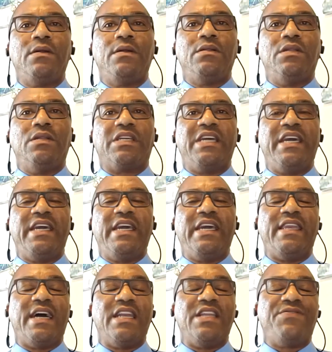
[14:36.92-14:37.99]
the
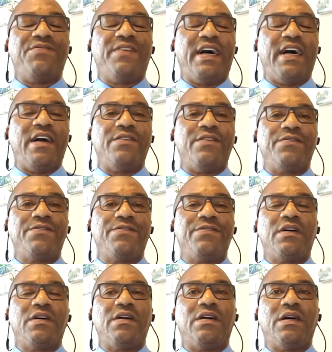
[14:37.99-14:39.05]
KN95
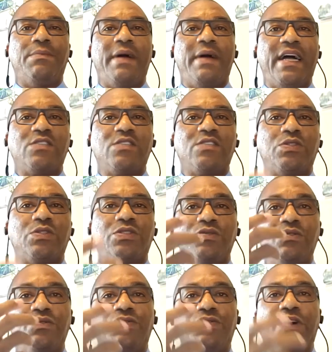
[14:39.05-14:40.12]
mask was
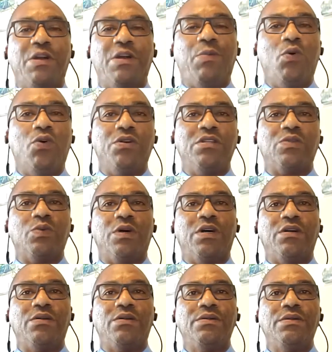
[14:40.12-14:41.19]
very important as
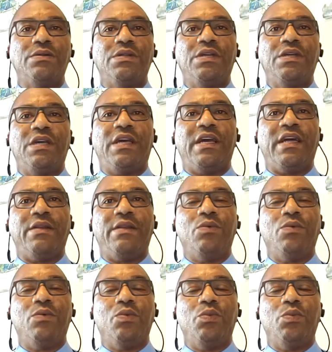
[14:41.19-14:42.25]
well. And
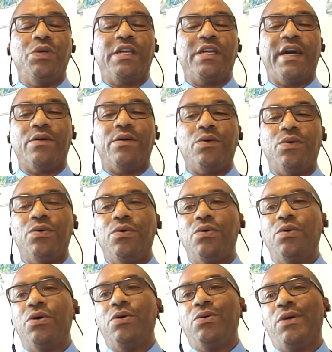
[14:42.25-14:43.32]
we kind of
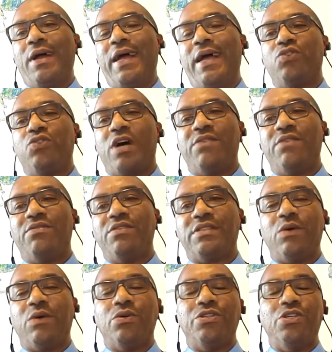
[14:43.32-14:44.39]
had drivers
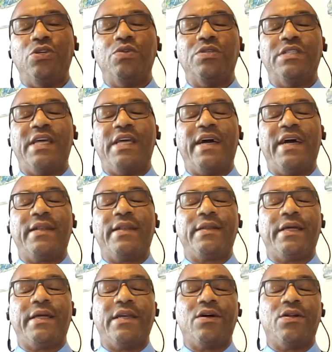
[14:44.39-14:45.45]
that were using that
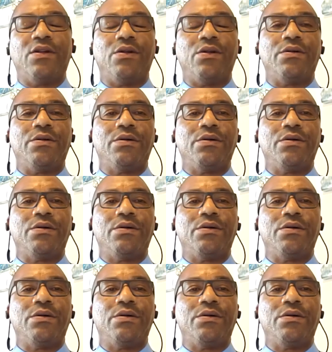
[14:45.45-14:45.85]
like on